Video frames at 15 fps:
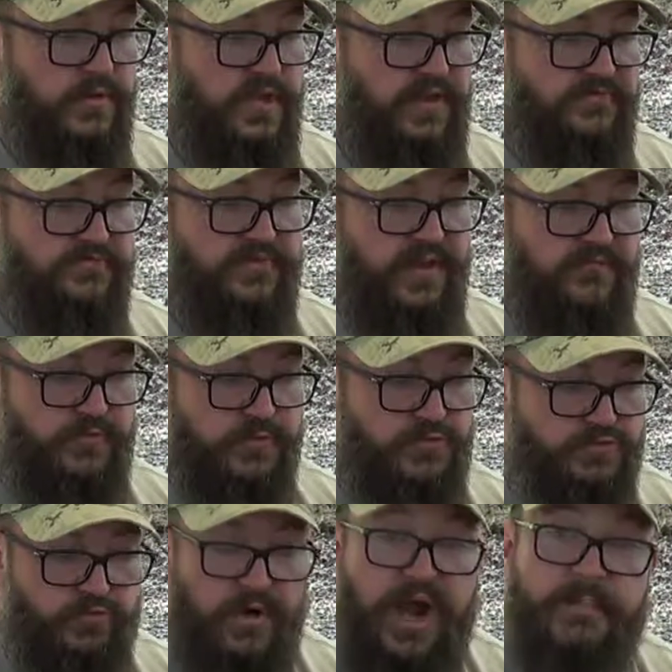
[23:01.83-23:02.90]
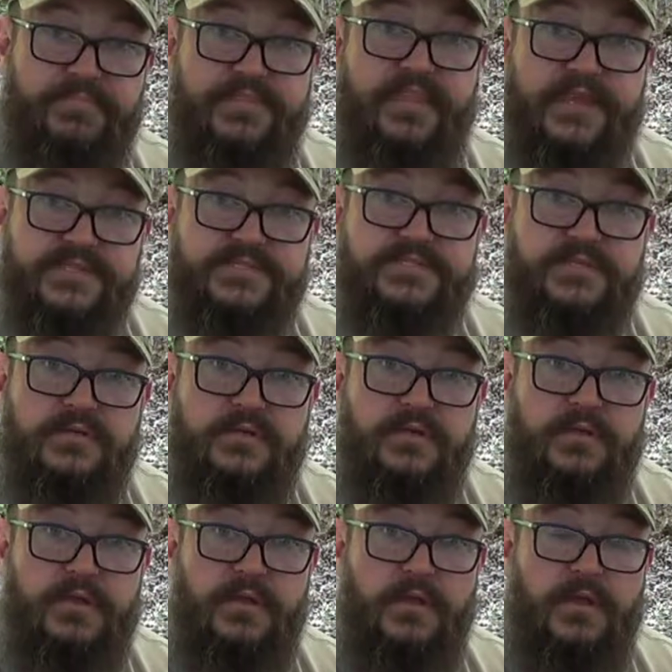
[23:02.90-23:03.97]
if you drop this,
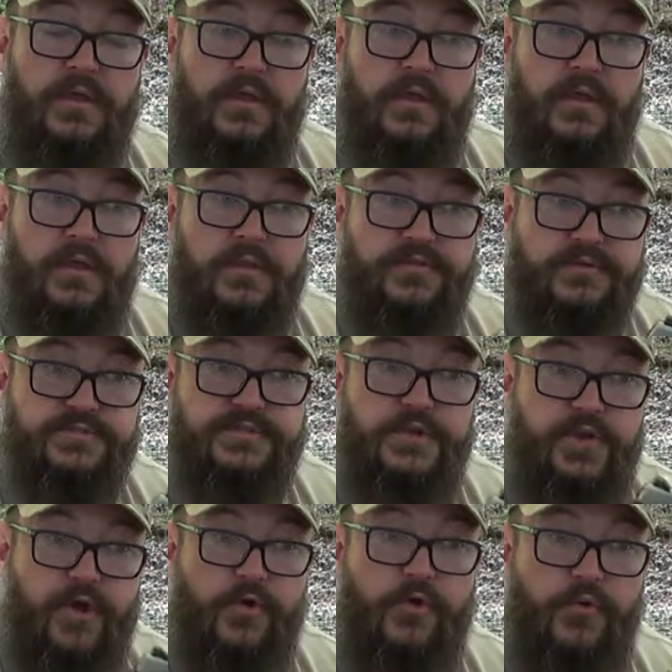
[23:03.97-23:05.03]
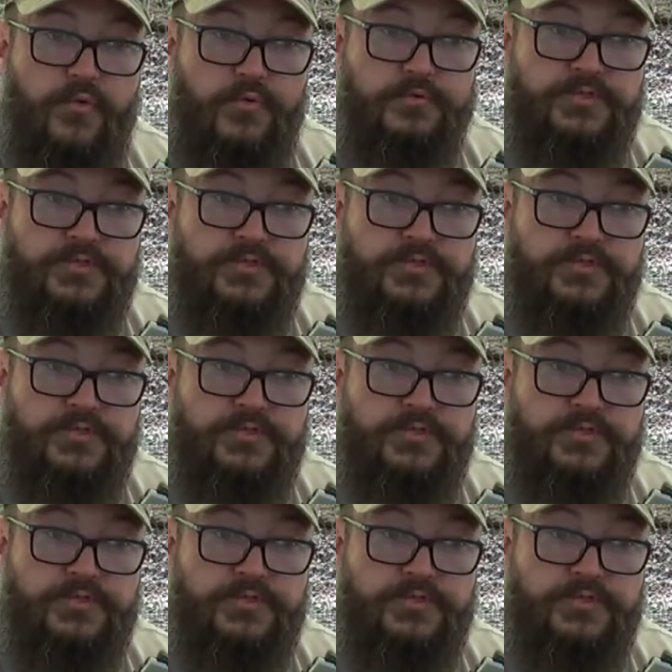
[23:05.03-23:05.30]
there's no